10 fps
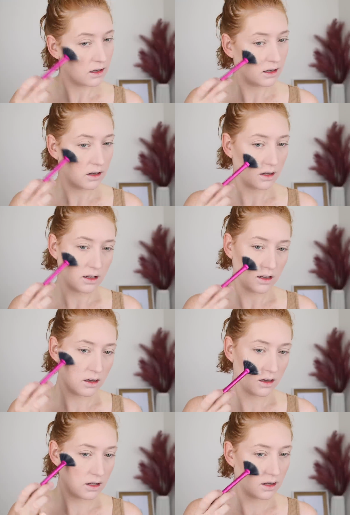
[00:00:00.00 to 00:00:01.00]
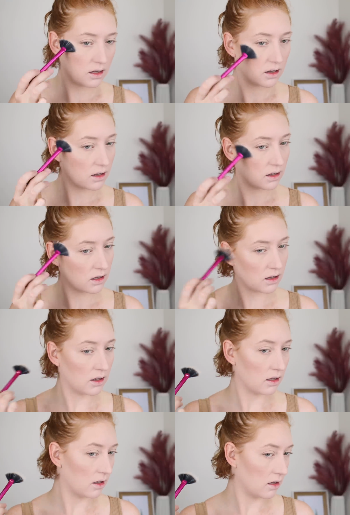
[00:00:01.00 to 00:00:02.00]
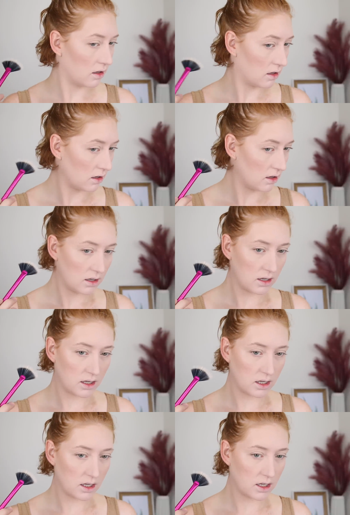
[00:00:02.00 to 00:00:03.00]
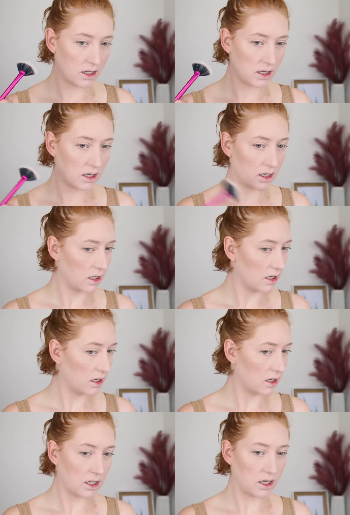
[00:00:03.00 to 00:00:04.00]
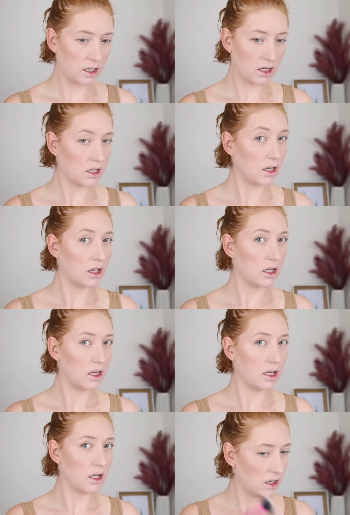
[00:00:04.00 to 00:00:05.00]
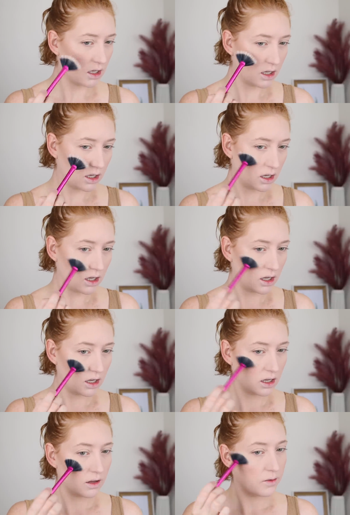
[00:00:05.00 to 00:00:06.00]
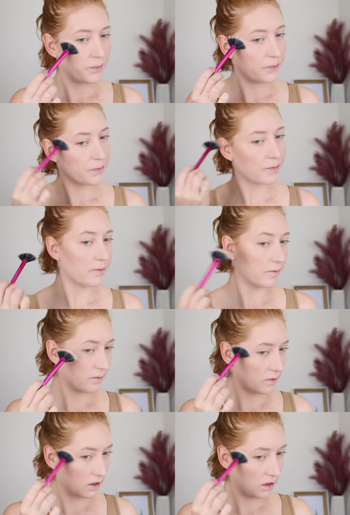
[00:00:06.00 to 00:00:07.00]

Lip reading: (no one is talking)